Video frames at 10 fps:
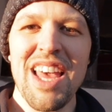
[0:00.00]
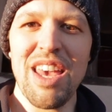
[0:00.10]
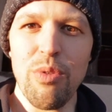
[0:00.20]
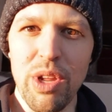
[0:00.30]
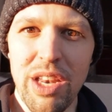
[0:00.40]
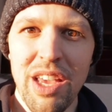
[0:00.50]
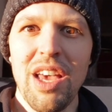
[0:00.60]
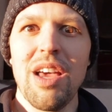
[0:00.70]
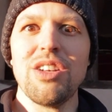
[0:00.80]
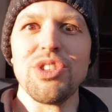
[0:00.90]
it would
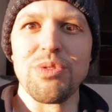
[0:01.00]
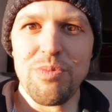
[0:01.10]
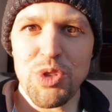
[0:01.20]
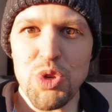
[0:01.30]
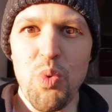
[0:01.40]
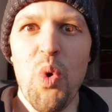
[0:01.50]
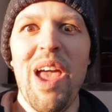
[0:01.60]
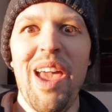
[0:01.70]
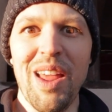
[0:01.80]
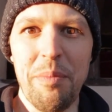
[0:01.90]
just
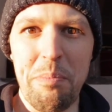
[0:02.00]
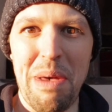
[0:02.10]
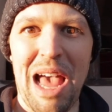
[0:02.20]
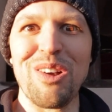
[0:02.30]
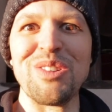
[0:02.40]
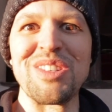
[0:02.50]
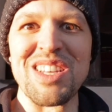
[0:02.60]
sway and bounce